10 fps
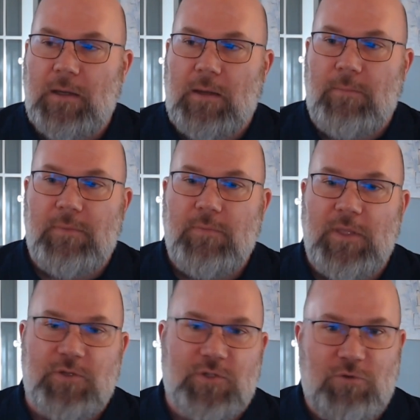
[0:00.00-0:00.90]

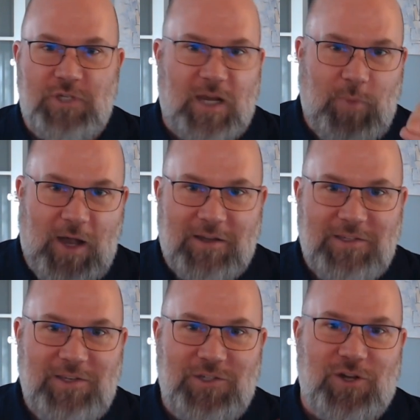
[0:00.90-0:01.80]
There's no
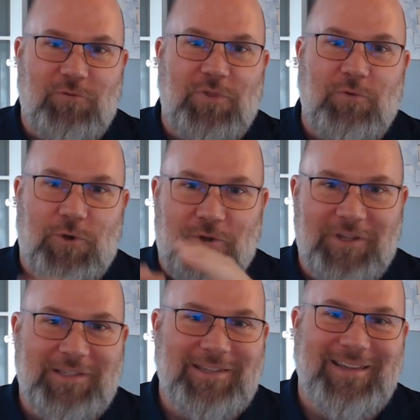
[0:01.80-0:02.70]
checkbox to share it with the
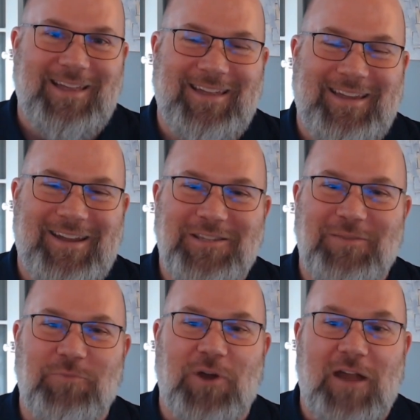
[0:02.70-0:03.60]
world. It's,
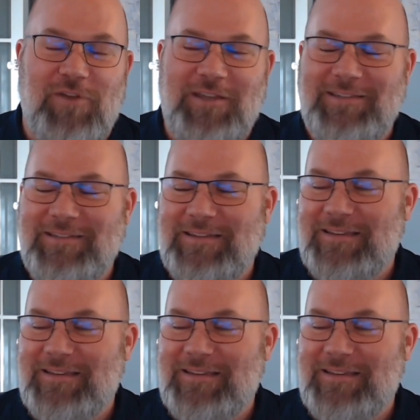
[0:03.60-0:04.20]
it's a private,